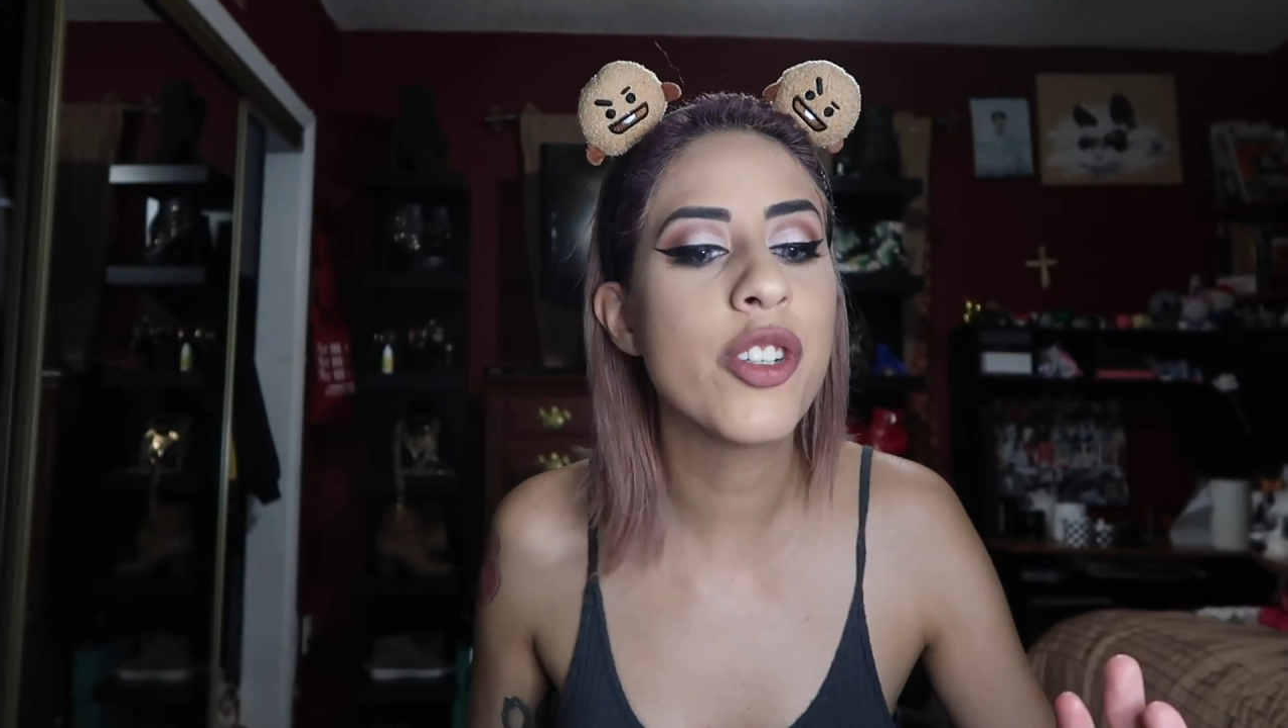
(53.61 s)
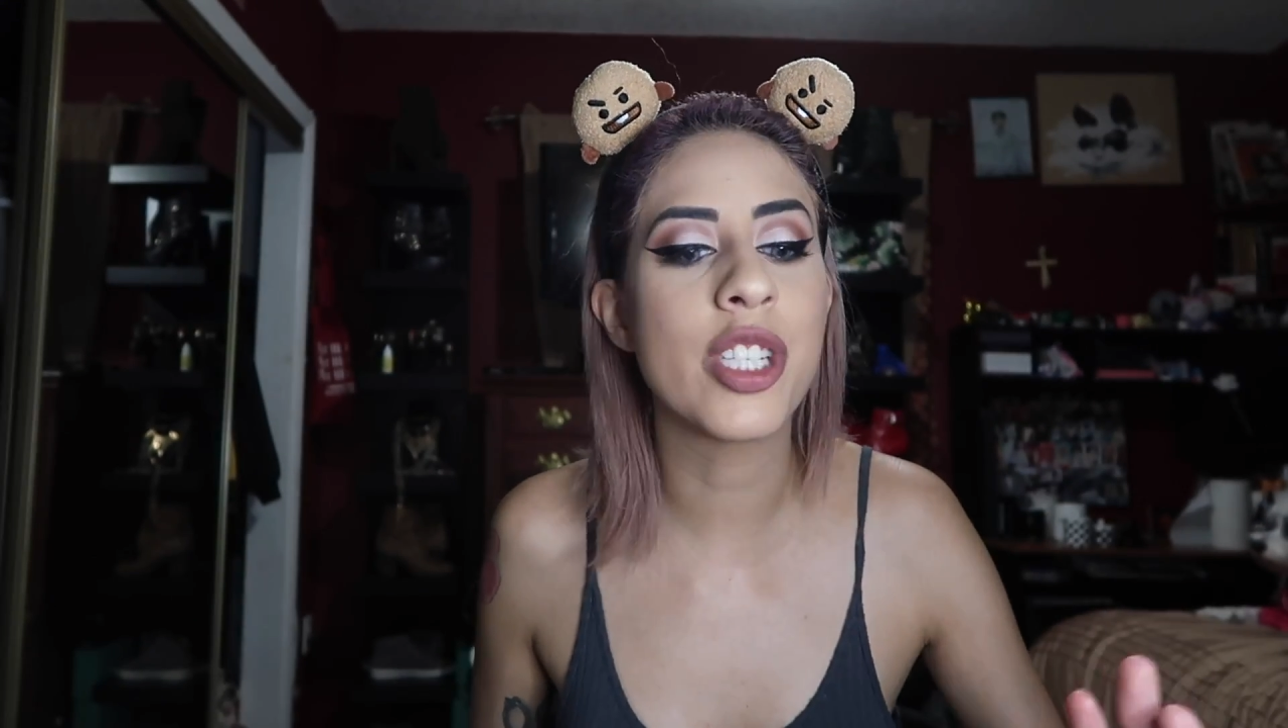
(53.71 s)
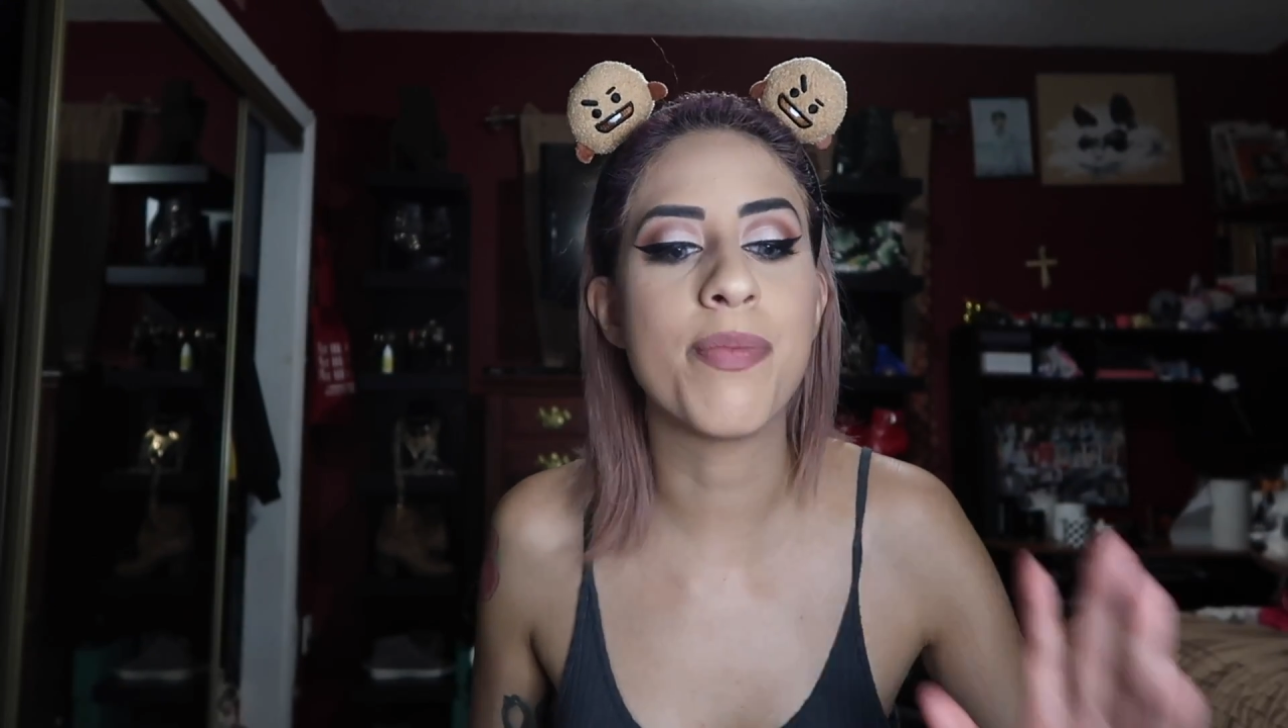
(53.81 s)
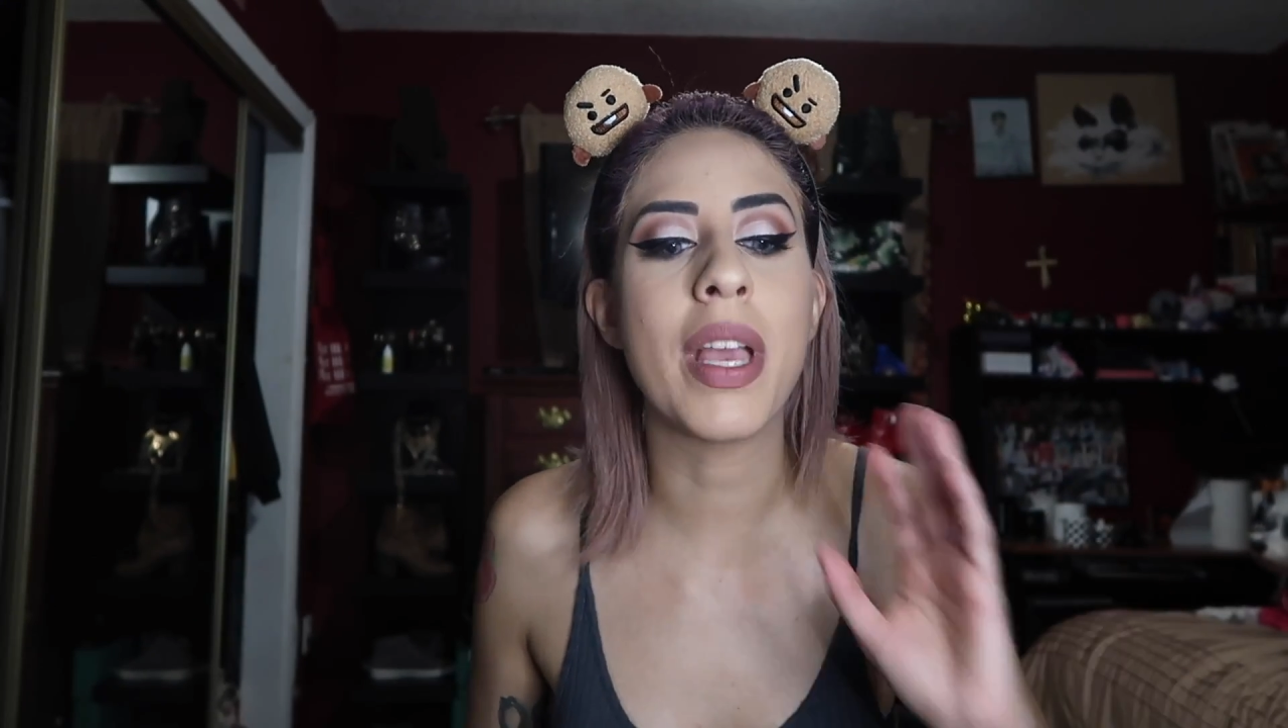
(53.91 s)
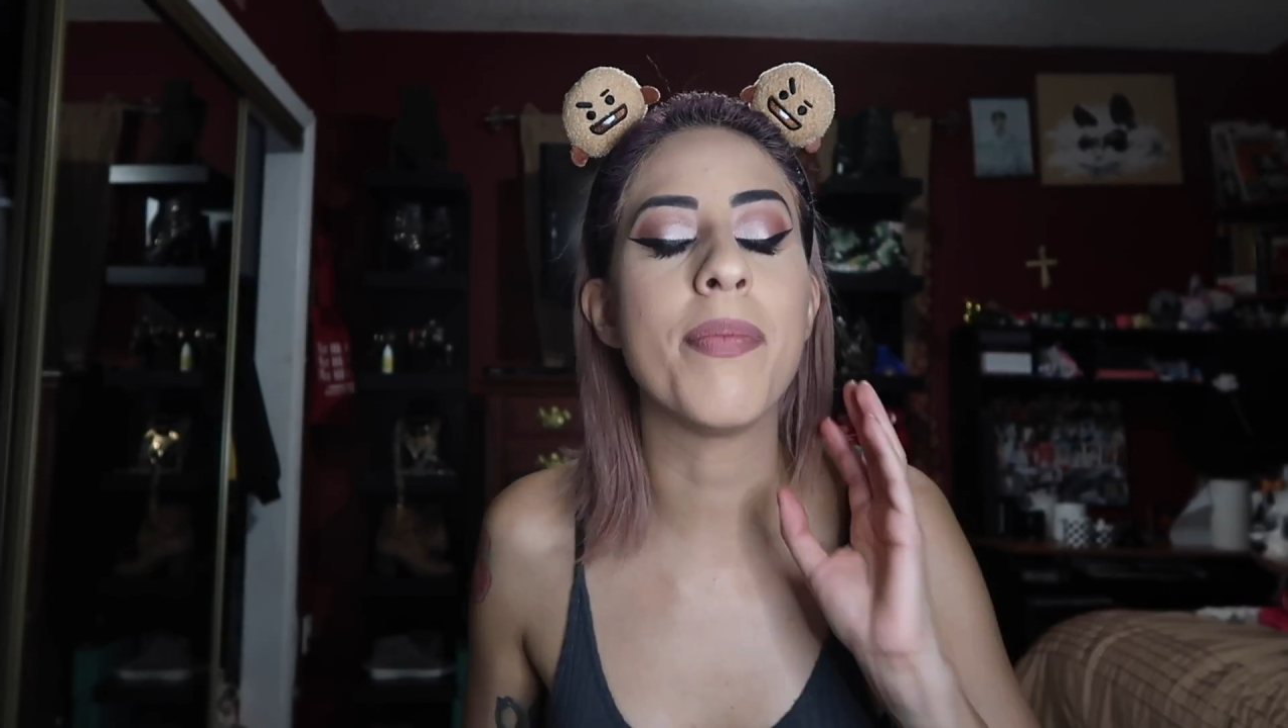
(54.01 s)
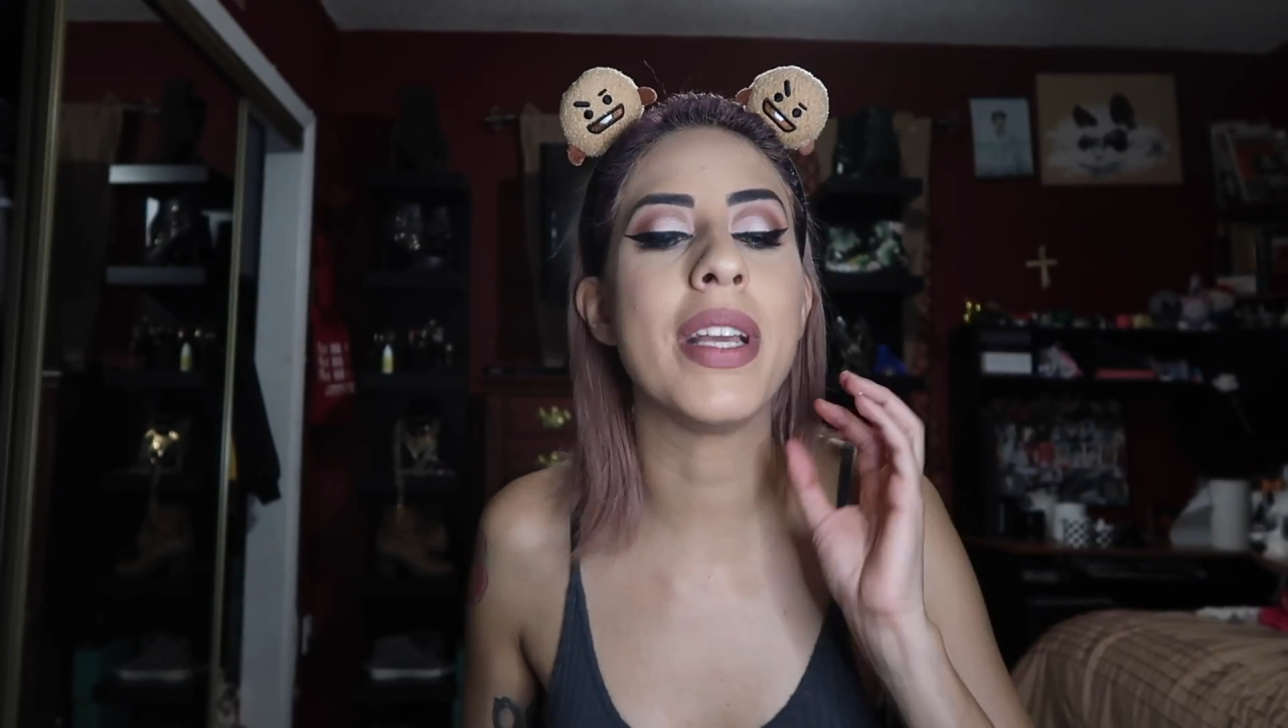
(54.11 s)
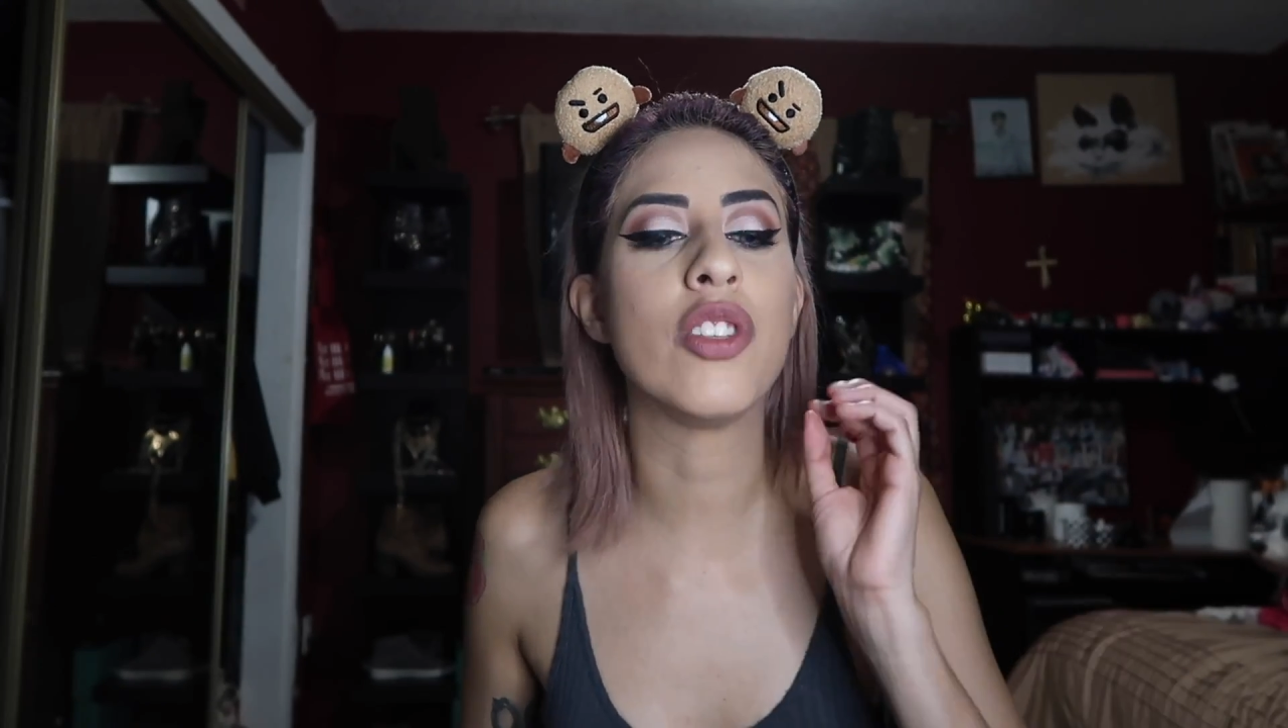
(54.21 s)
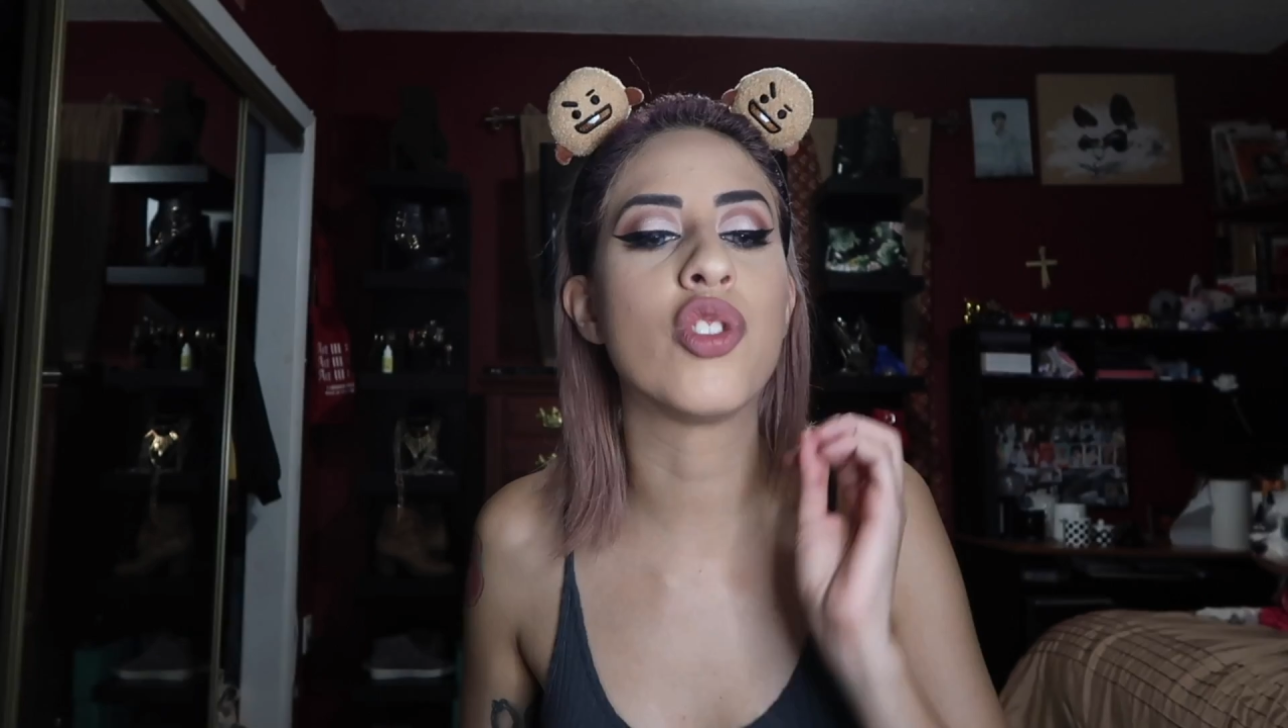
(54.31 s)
just make me